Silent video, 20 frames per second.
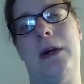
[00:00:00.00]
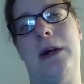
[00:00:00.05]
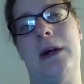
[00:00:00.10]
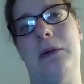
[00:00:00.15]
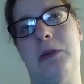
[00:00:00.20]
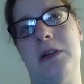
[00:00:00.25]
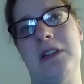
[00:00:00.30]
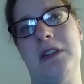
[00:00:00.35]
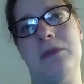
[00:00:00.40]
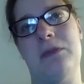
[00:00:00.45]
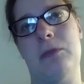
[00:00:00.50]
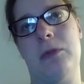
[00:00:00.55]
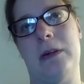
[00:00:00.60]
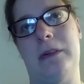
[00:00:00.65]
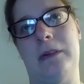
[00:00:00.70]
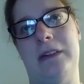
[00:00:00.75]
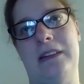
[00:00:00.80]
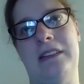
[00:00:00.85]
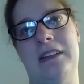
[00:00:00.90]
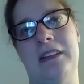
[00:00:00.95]
but I wasn't
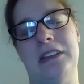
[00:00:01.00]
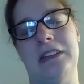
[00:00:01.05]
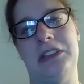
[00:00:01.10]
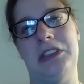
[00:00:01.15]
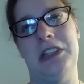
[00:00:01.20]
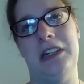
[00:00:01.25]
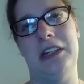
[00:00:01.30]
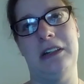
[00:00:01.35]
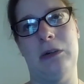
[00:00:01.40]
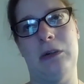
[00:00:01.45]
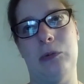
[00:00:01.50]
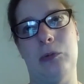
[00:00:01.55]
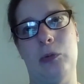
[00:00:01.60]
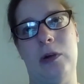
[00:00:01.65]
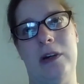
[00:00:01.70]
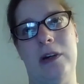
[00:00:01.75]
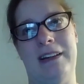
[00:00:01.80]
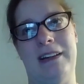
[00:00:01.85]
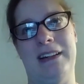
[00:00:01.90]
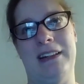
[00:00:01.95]
really touching on
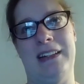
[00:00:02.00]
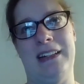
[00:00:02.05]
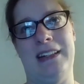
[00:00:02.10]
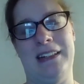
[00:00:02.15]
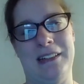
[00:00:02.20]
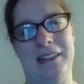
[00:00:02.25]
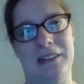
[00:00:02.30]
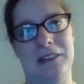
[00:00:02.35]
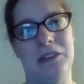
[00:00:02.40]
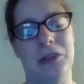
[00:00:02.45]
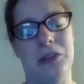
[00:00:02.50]
what I needed